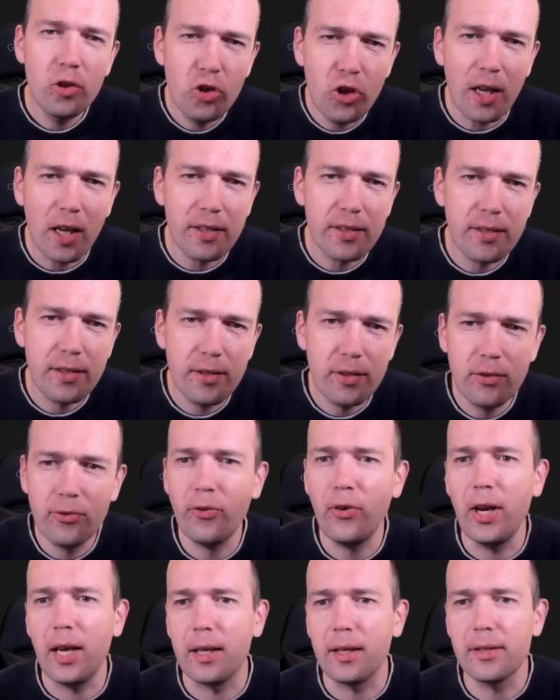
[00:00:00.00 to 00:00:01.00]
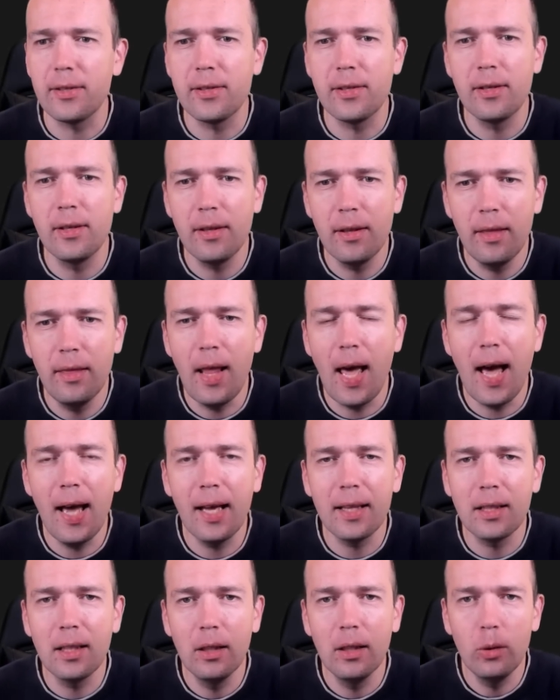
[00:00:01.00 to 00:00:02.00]
chess tricks
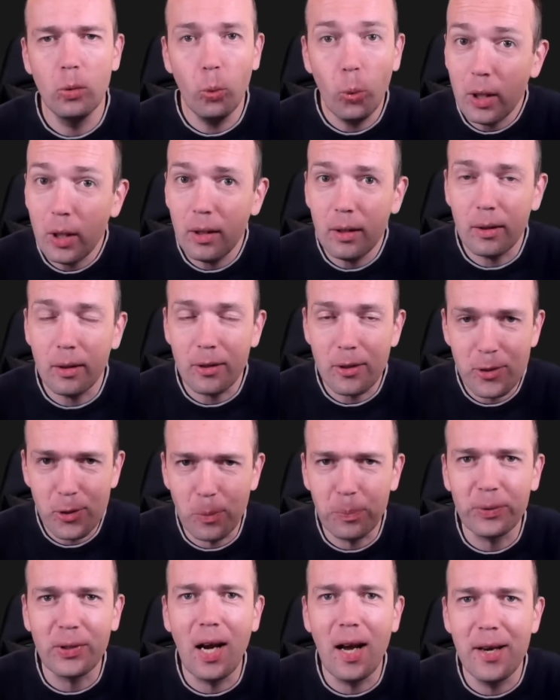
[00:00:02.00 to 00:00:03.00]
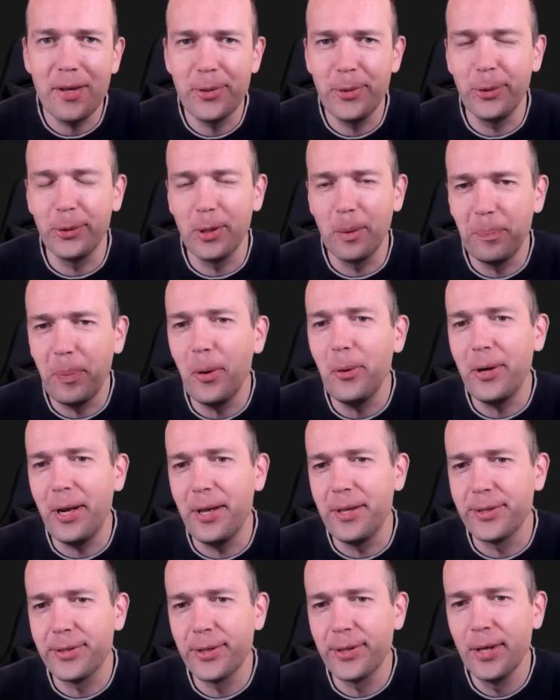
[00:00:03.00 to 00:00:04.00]
that will surprise your
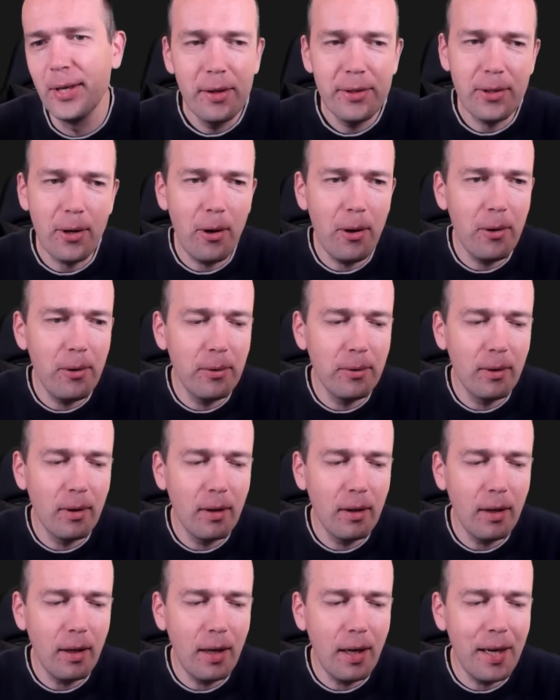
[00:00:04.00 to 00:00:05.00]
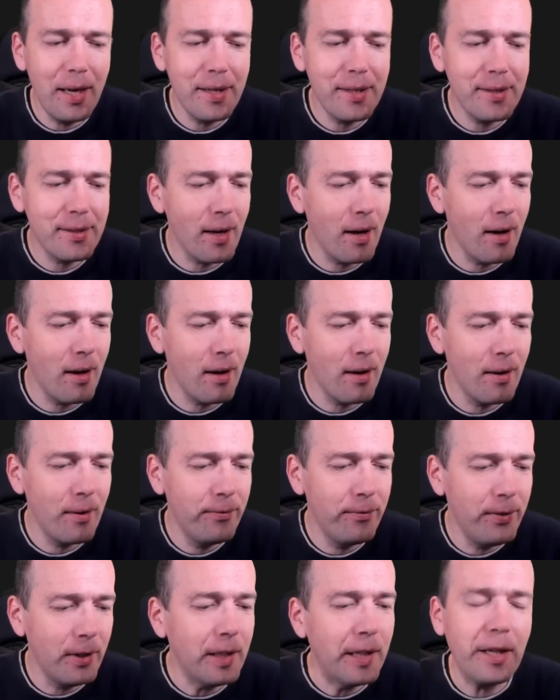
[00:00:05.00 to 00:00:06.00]
opponents. So it's a
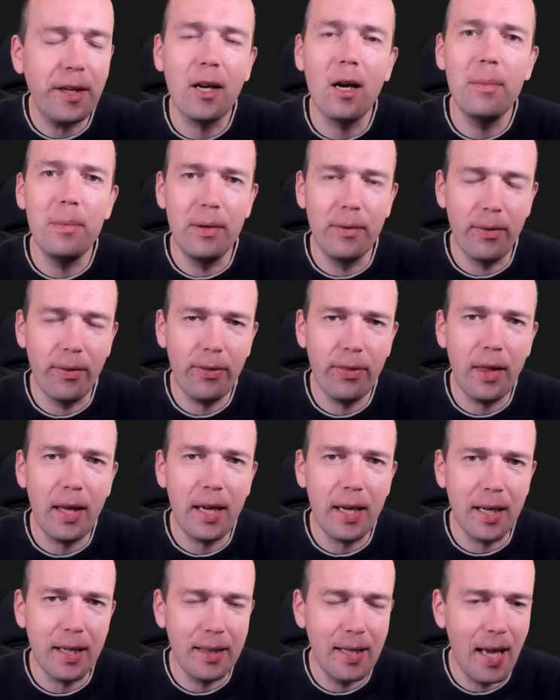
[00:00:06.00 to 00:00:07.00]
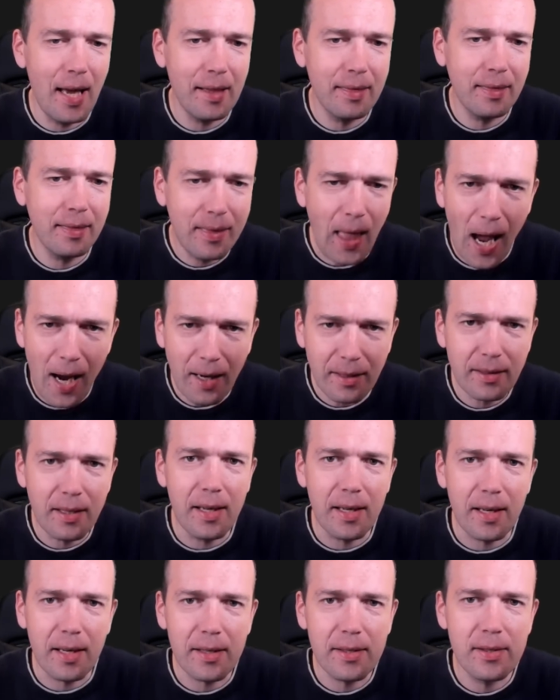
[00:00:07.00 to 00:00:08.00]
very common thing that
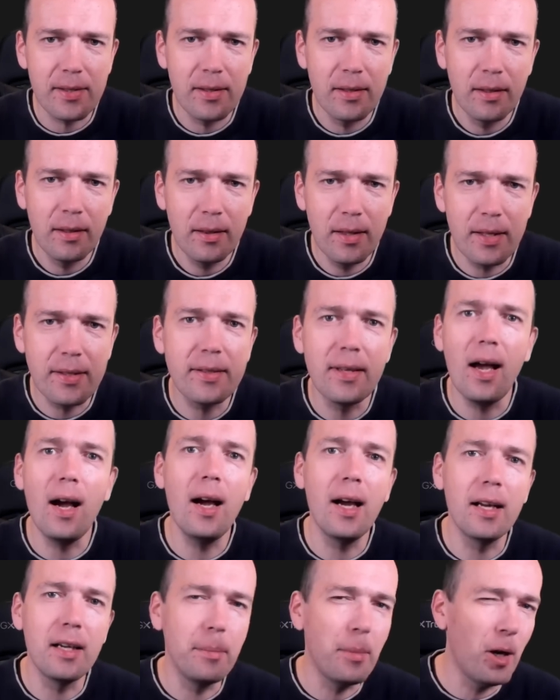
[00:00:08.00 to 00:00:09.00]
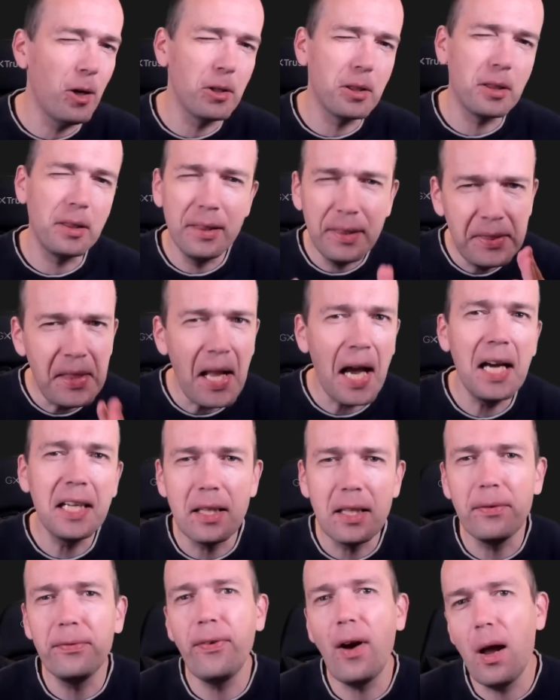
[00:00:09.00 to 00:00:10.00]
tactics decide about
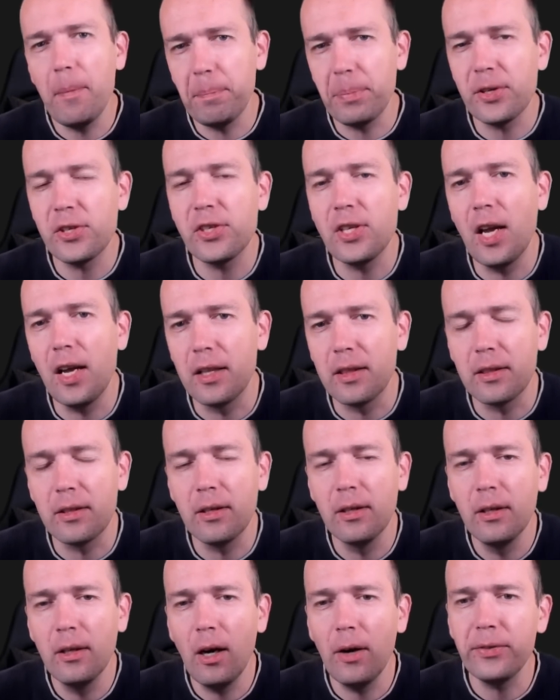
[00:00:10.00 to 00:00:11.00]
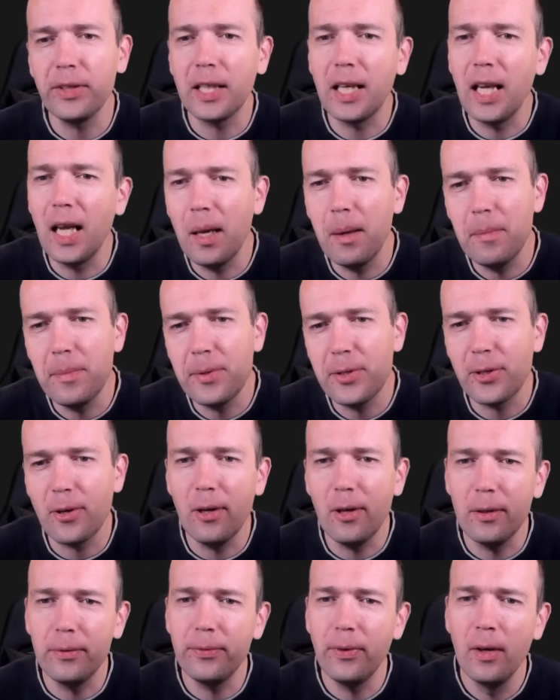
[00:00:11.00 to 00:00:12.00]
95% of the games
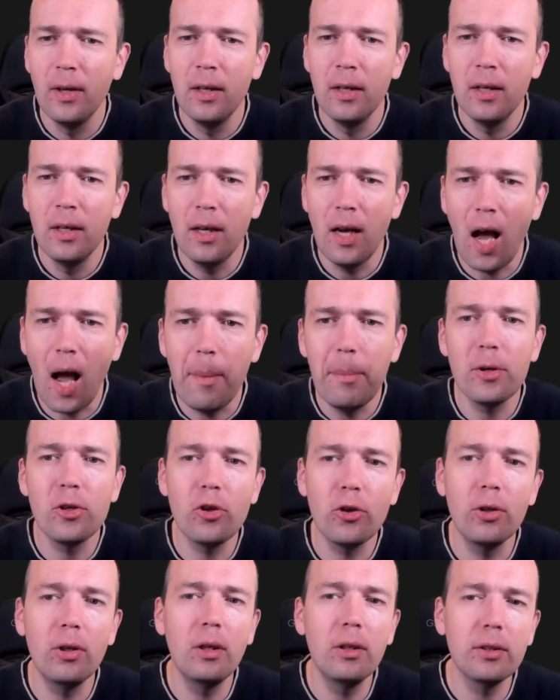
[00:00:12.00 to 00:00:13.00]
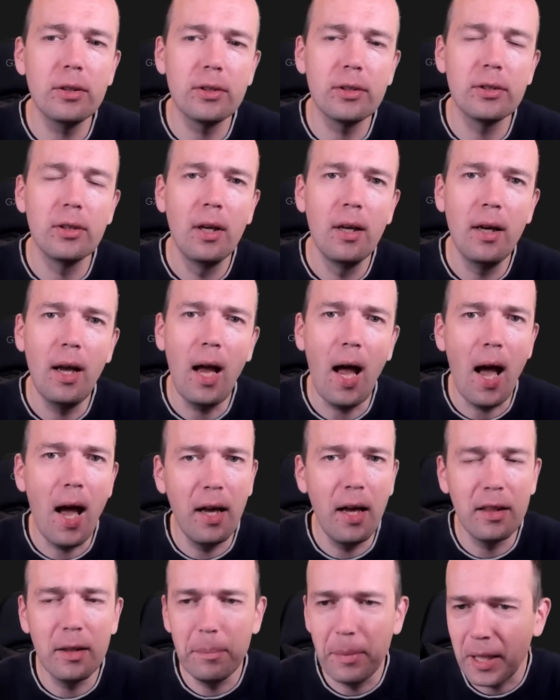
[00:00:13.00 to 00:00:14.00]
of amateurs
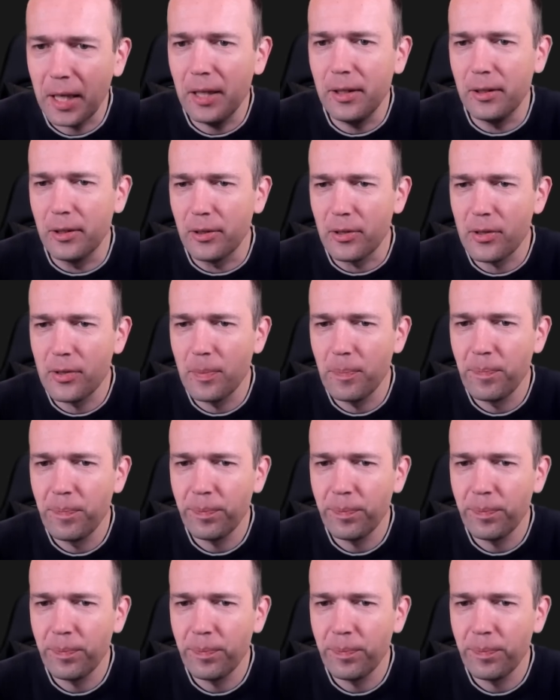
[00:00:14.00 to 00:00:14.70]
and beginners.